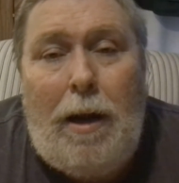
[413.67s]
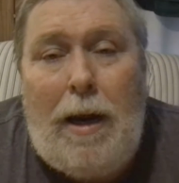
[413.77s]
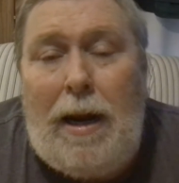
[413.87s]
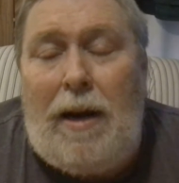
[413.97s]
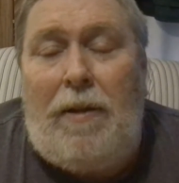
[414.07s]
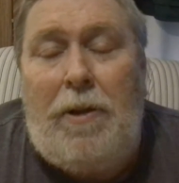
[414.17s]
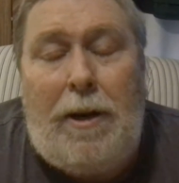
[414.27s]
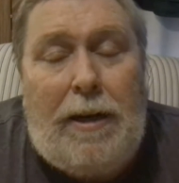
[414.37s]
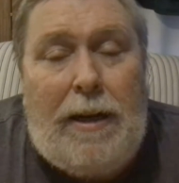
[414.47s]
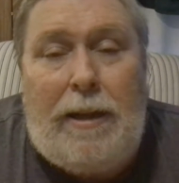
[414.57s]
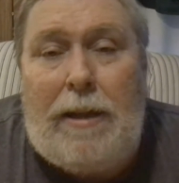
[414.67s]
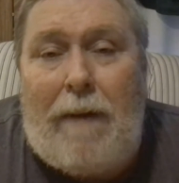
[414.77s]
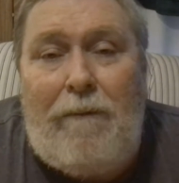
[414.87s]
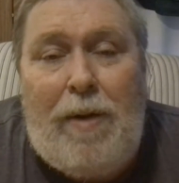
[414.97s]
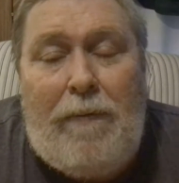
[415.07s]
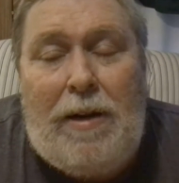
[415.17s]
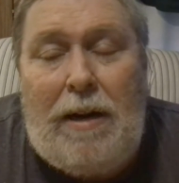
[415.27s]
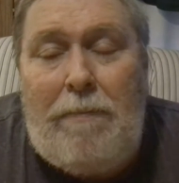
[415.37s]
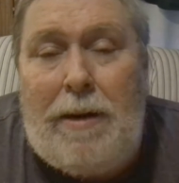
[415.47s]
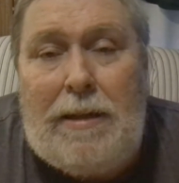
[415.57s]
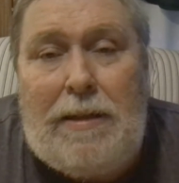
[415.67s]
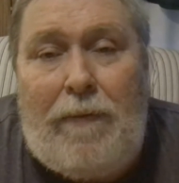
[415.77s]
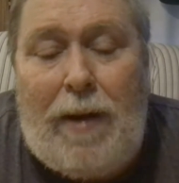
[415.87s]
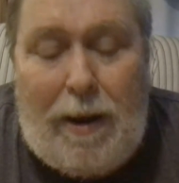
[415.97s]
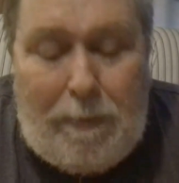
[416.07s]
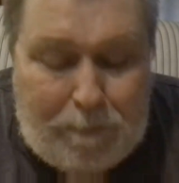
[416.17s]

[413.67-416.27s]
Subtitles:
Anything to get that 15 minutes of fame.